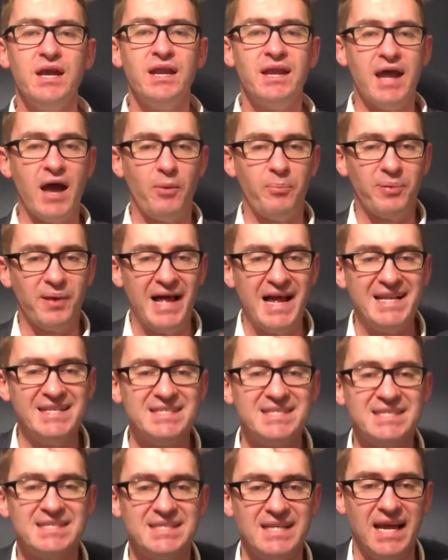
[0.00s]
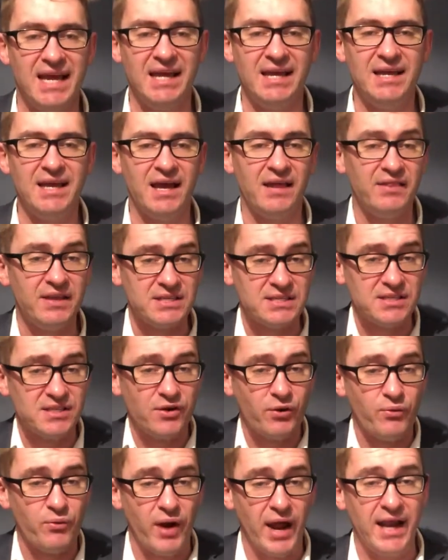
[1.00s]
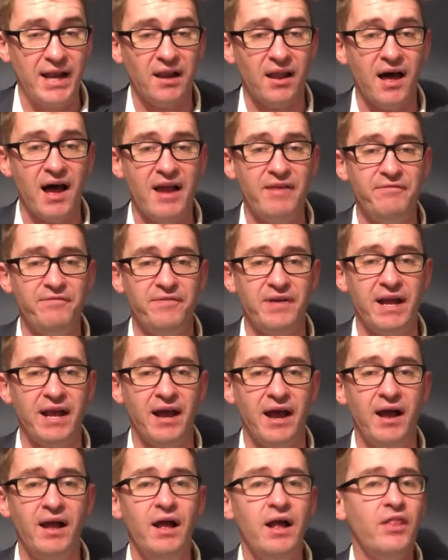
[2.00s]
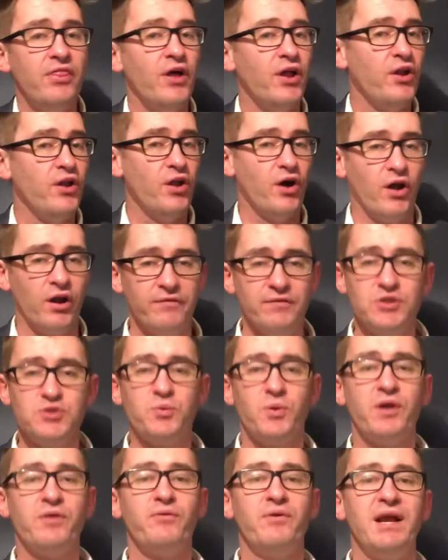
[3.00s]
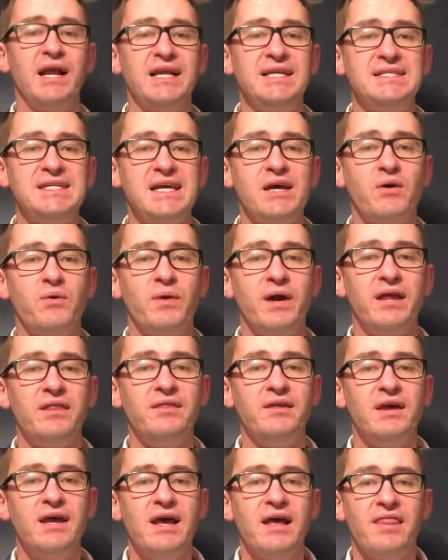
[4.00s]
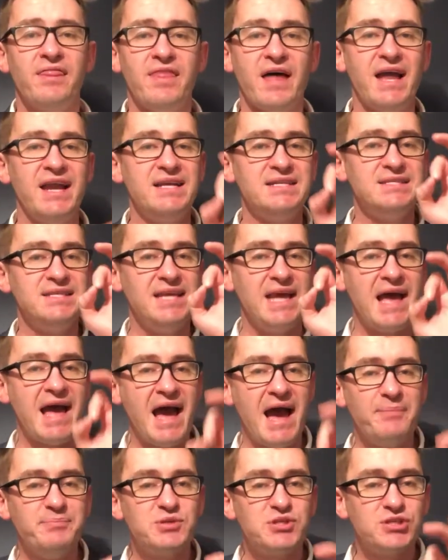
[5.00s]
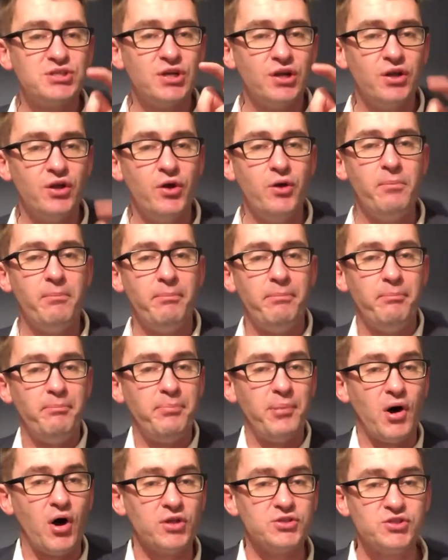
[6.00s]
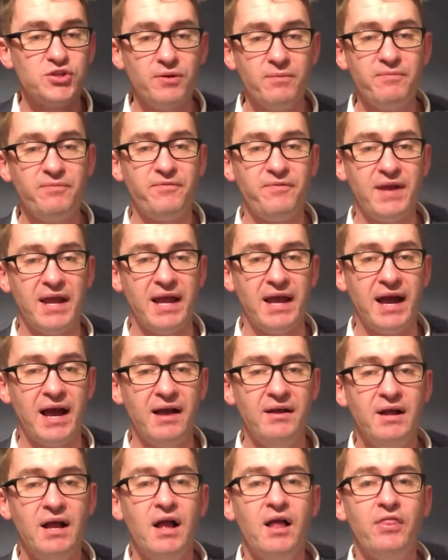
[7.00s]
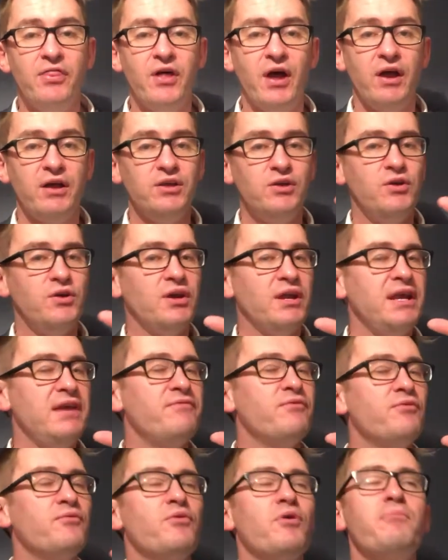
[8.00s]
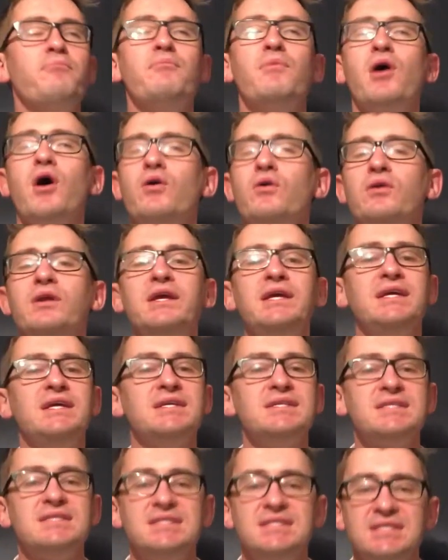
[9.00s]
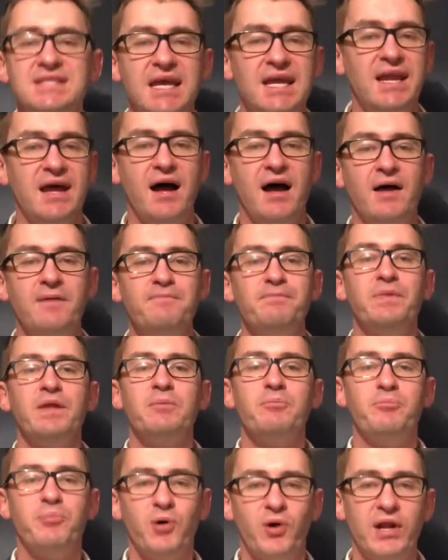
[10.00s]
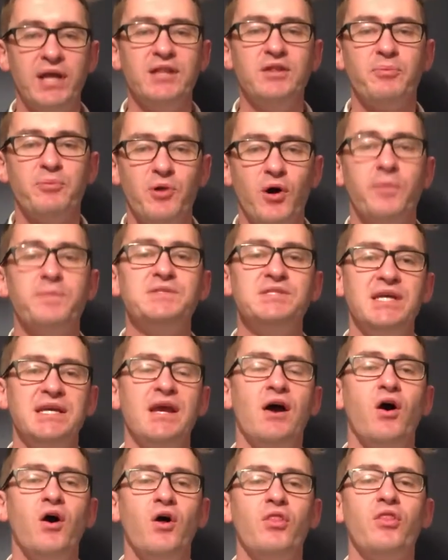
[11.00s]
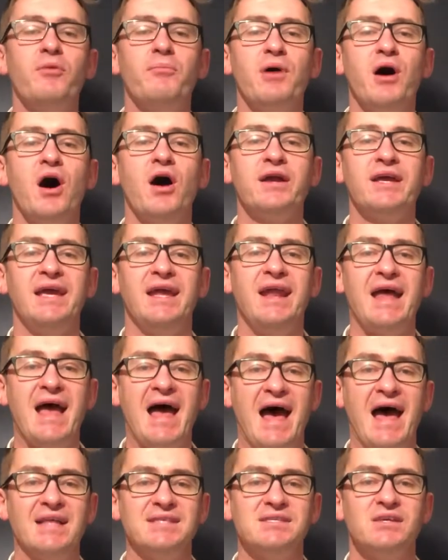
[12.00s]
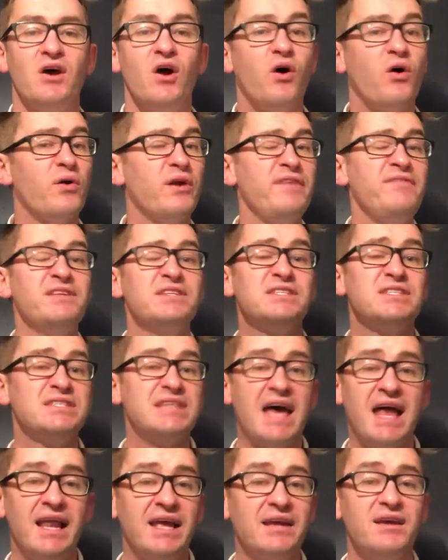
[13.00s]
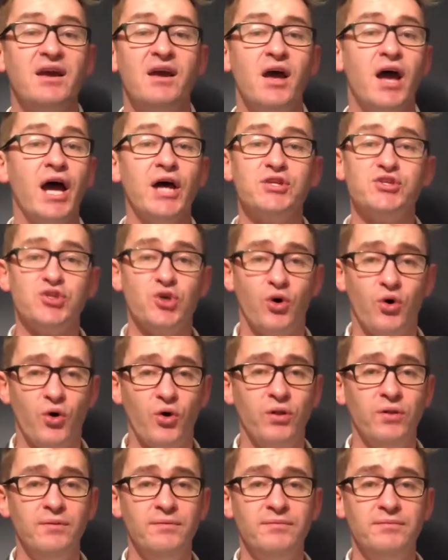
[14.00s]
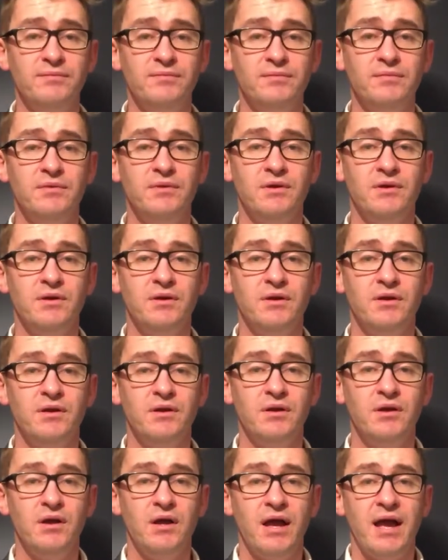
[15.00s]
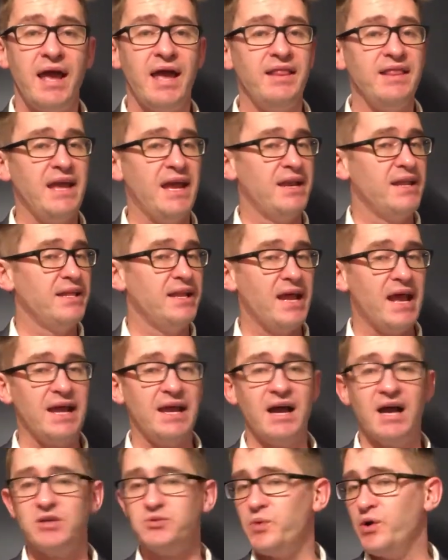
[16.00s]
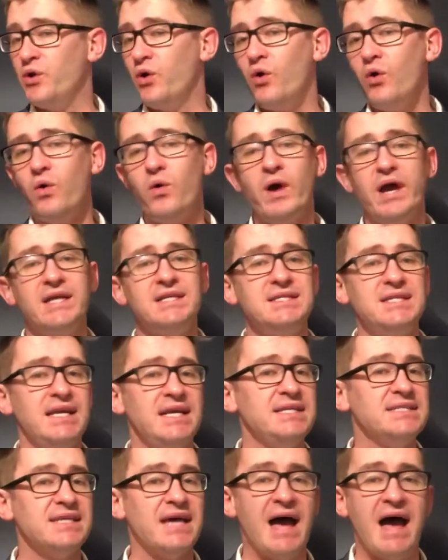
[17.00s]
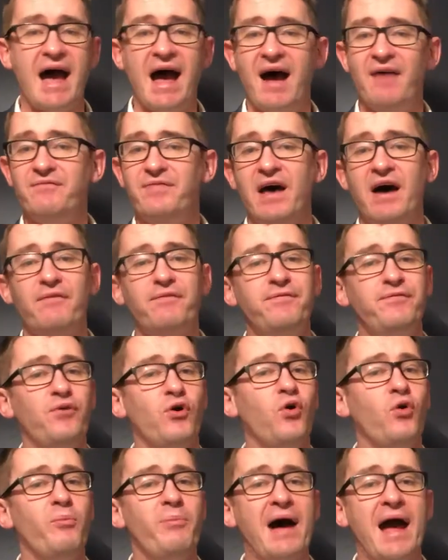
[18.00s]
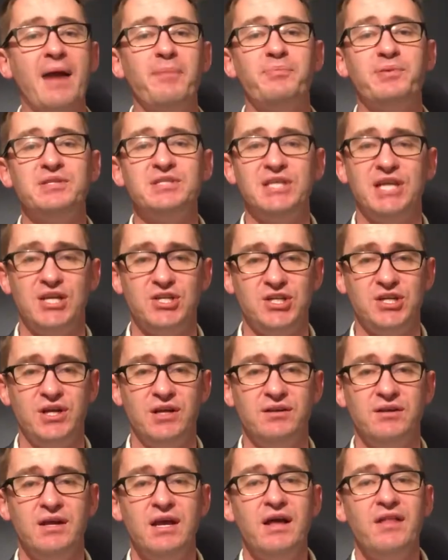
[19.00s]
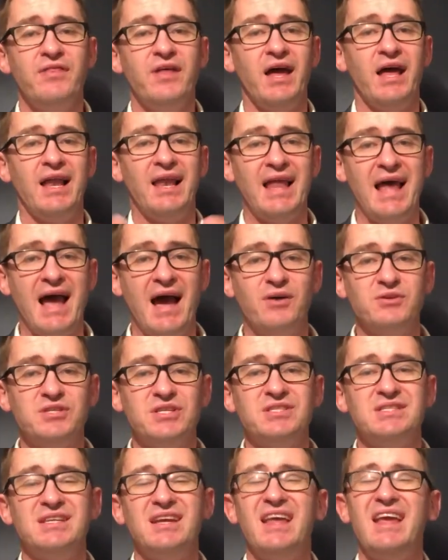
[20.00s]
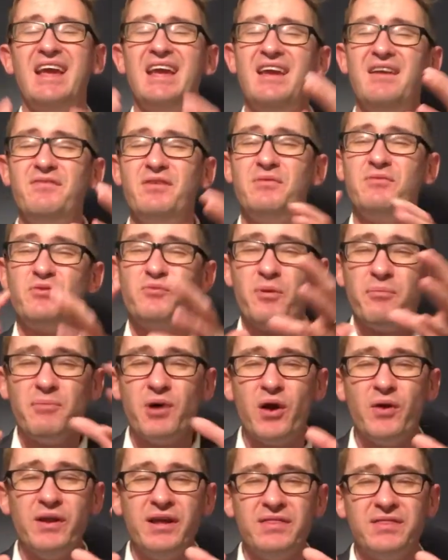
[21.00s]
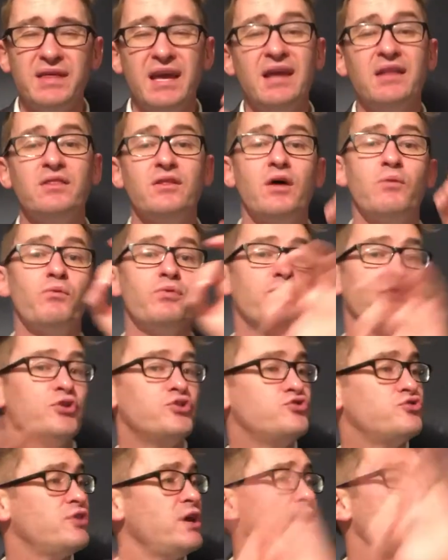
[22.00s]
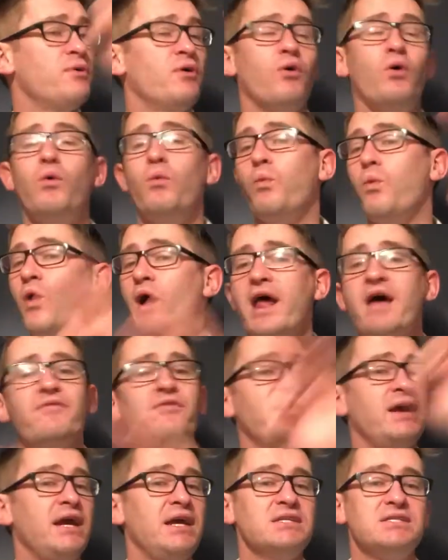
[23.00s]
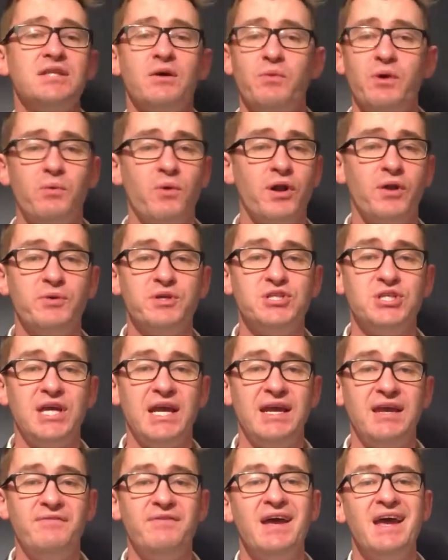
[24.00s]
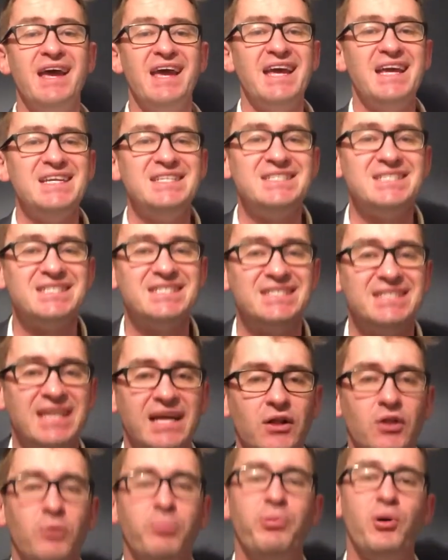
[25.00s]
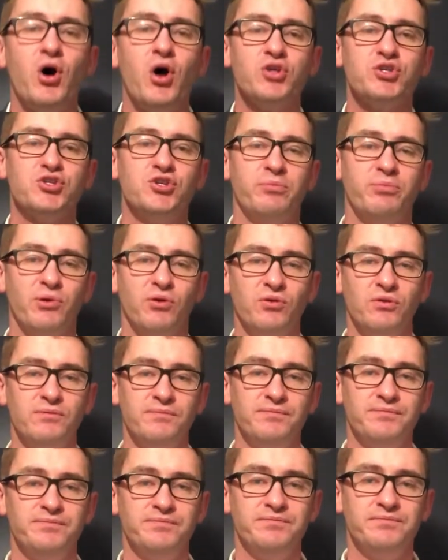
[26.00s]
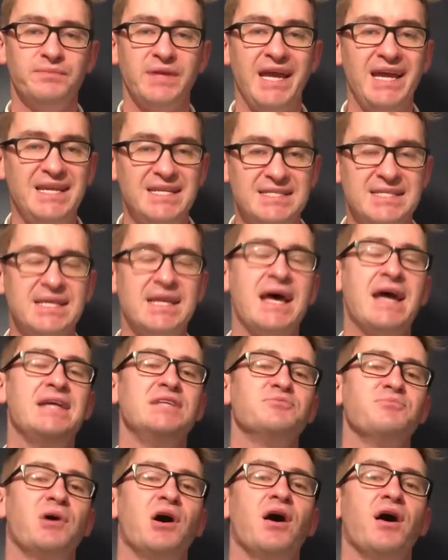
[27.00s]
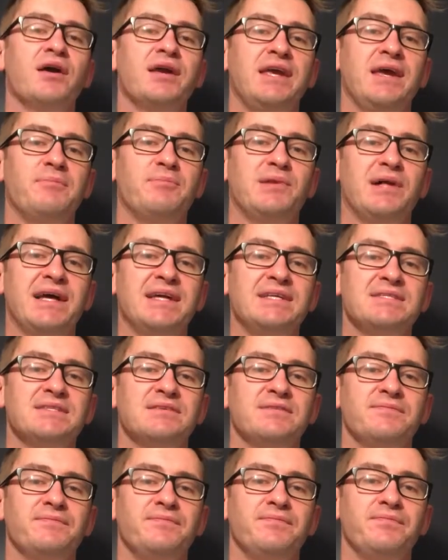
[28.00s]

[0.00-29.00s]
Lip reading: Now plan C, and this is the red line figure that none of us want to really deal with, that is the absolute bottom figure that you can even remotely consider putting the property on the market at, or even selling at all. At the end of the day, guys, we always need to have that fallback position that allows us to even remotely think that the dream or whatever it is that we want to achieve is still possible in today's marketplace.